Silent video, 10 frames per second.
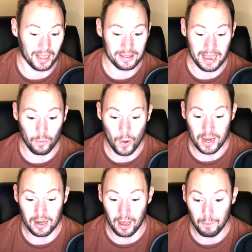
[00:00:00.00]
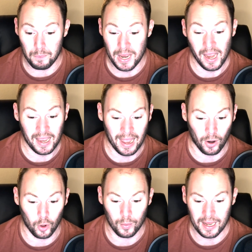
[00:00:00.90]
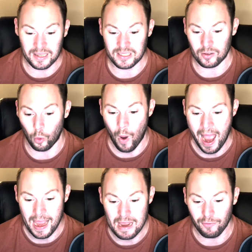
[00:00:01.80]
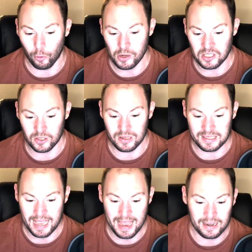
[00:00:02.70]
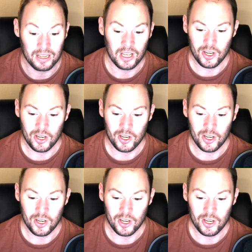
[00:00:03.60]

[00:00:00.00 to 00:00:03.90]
They win big at home against Hawaii, 42-10.